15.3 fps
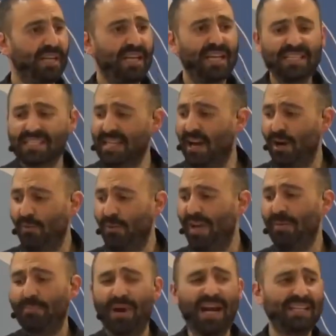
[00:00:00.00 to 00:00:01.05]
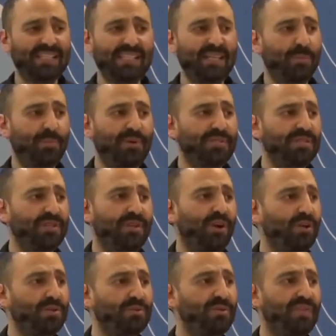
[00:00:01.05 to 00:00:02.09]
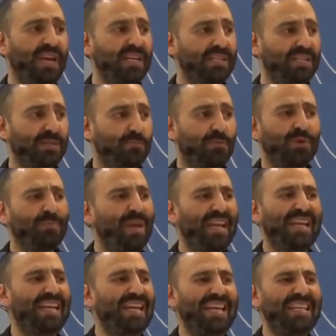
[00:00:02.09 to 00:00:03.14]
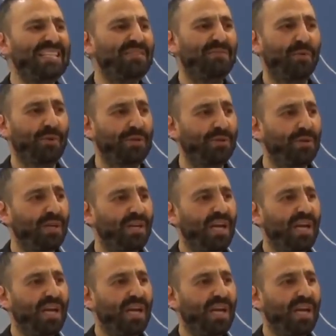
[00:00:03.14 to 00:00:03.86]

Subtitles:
This is our way of practicing a personal call to evangelism. We're making it easy for you.